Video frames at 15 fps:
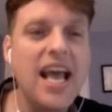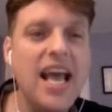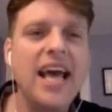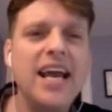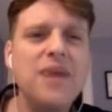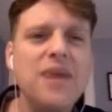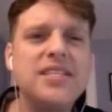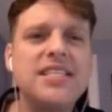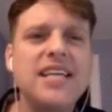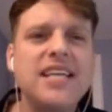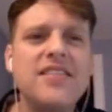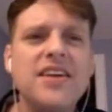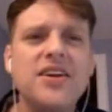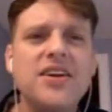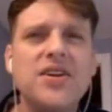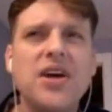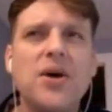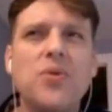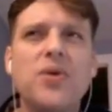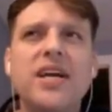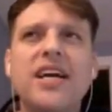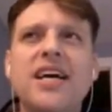And I would say that uh,
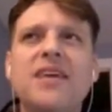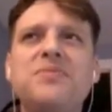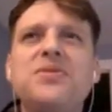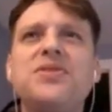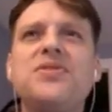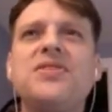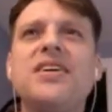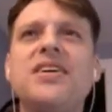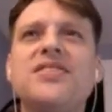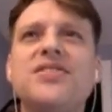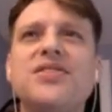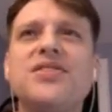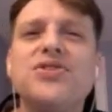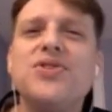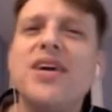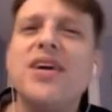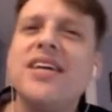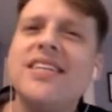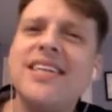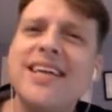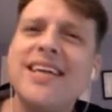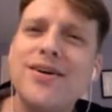when it comes to things that are trying
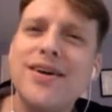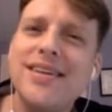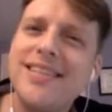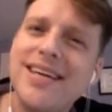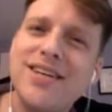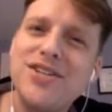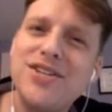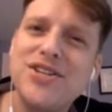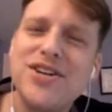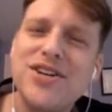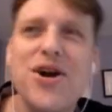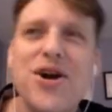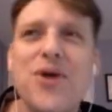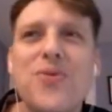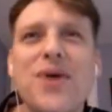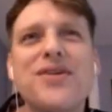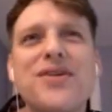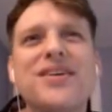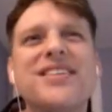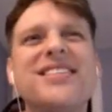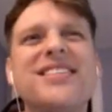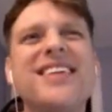to get our attention and our
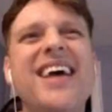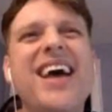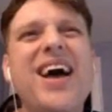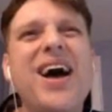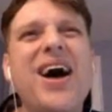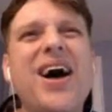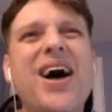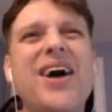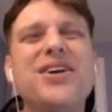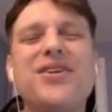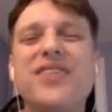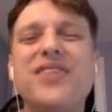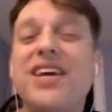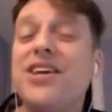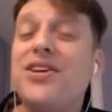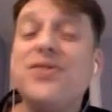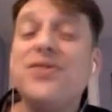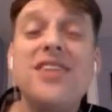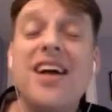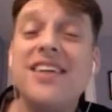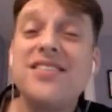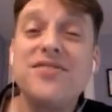awareness, uh, you know, they can use
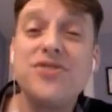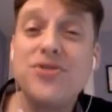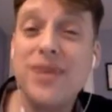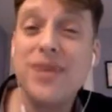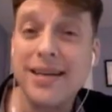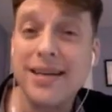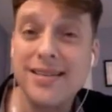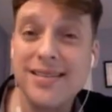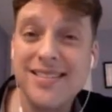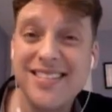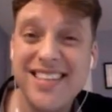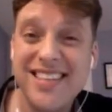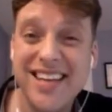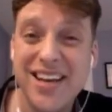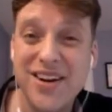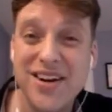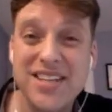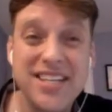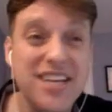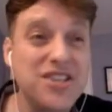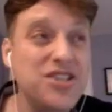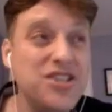lots of tricks to get our
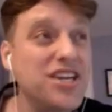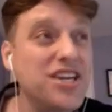attention.